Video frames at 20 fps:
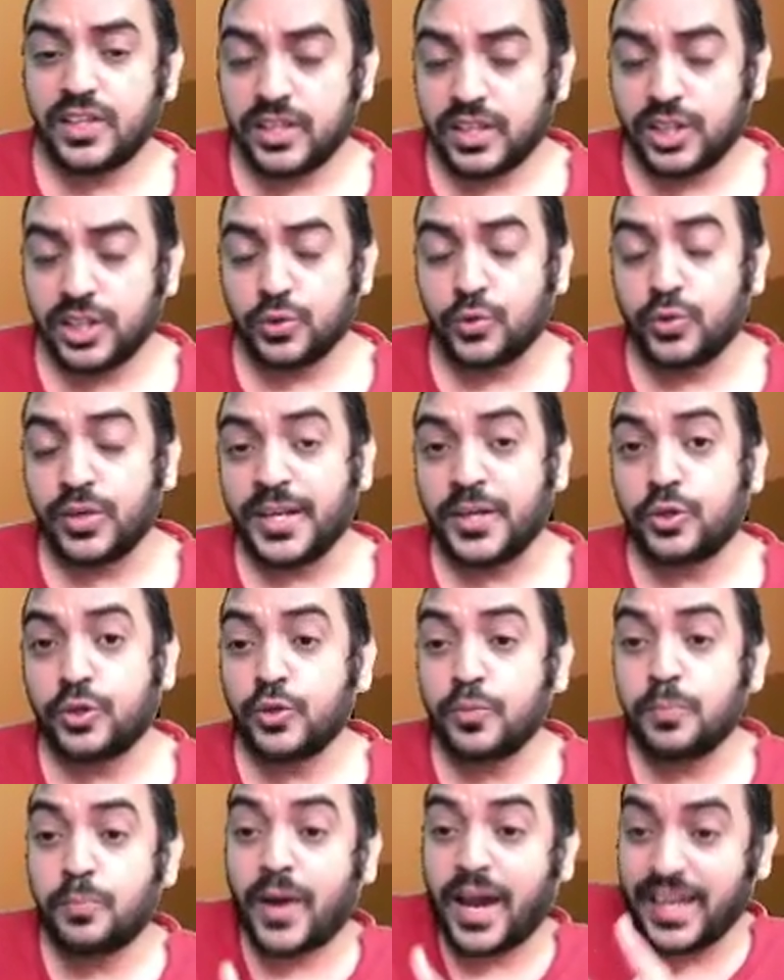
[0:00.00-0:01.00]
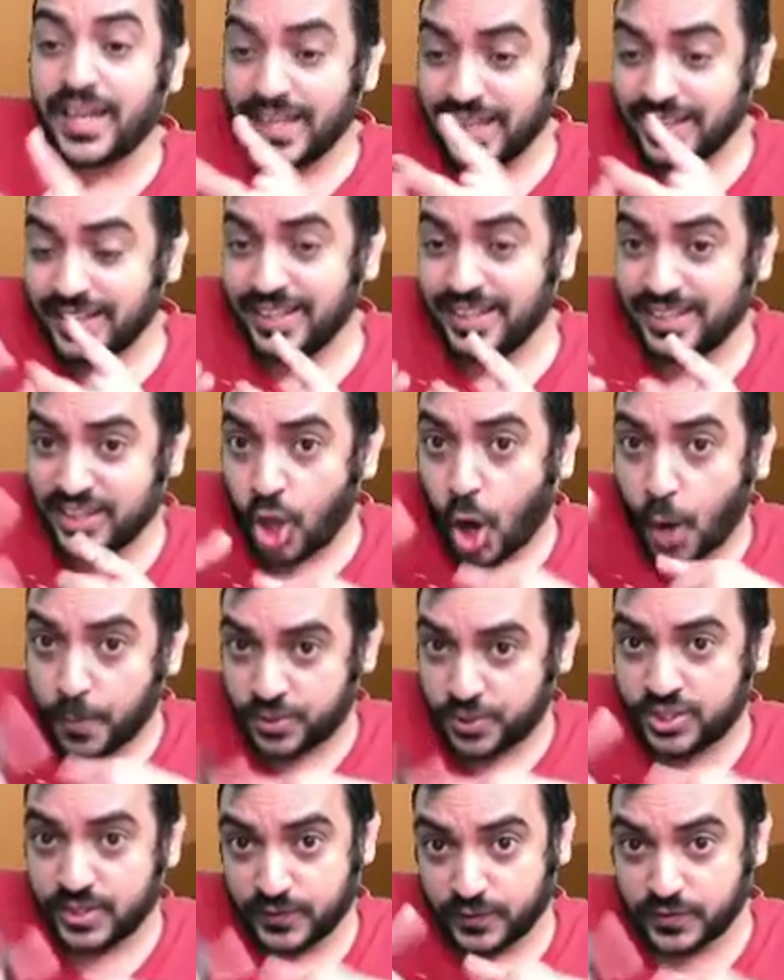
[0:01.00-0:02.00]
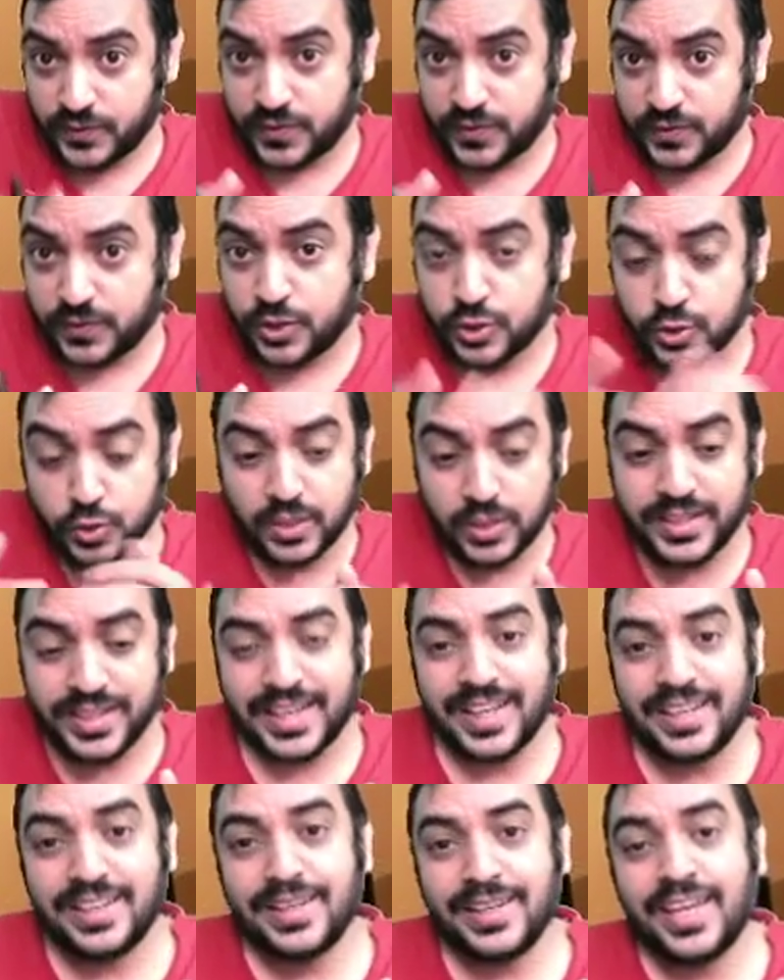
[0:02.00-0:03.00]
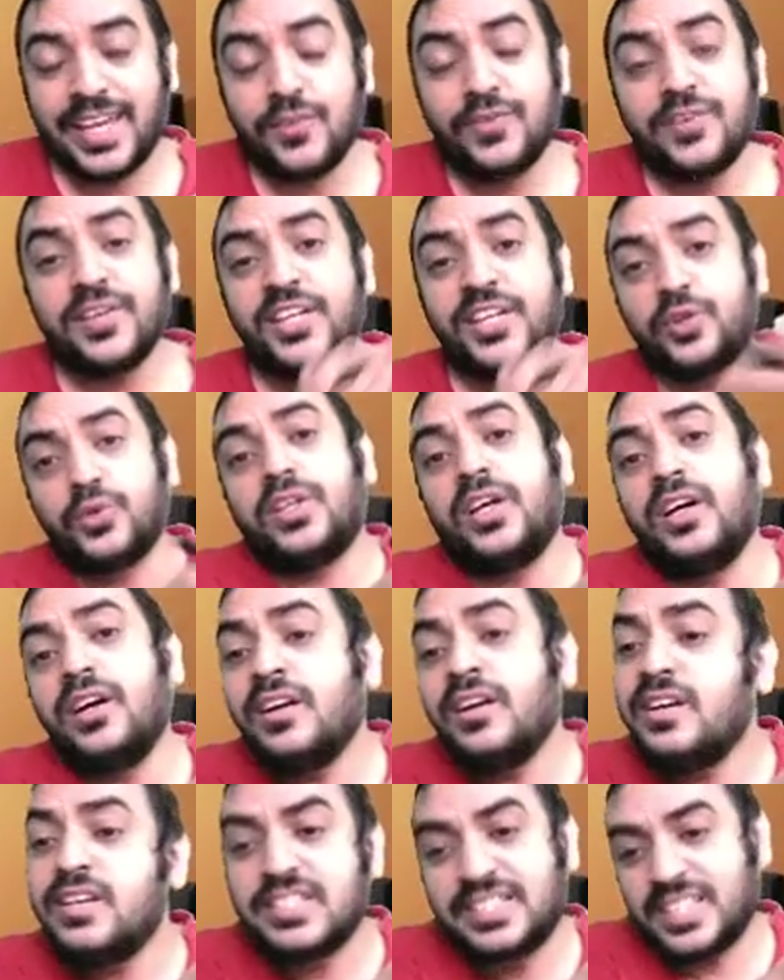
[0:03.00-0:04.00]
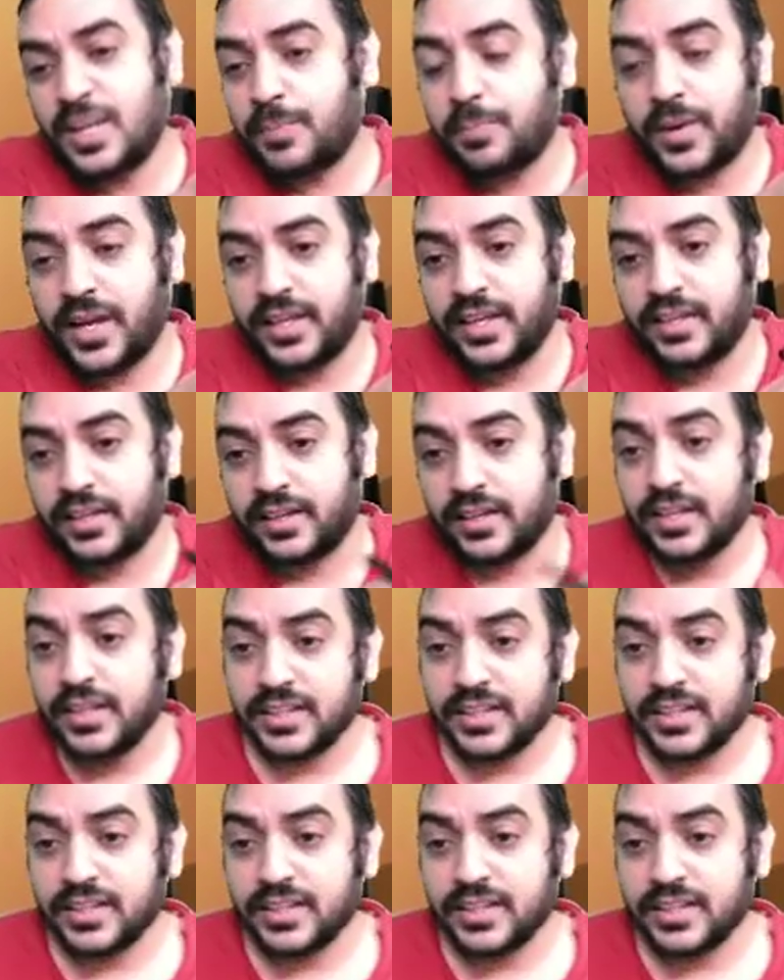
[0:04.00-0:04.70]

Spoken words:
you need to buy in the options so that he can give it to the supplier.